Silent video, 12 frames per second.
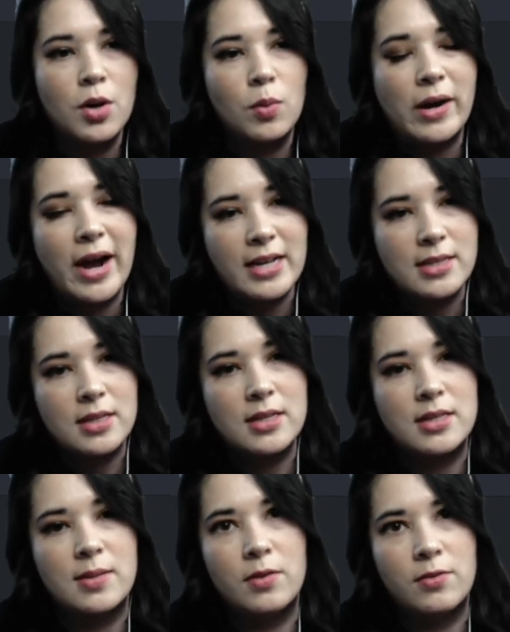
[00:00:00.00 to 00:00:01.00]
We're asking
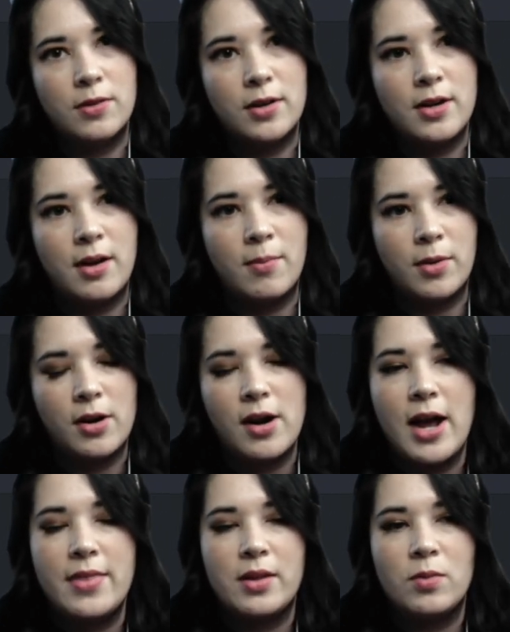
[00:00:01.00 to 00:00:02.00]
someone for a number,
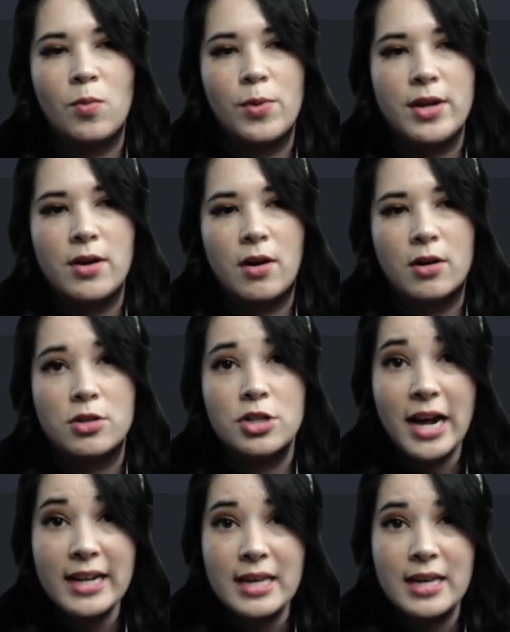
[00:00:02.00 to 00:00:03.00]
and then we are
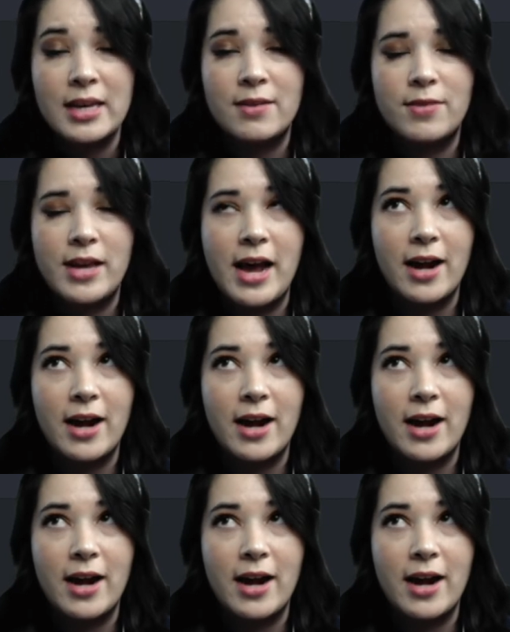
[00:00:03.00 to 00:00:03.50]
checking if they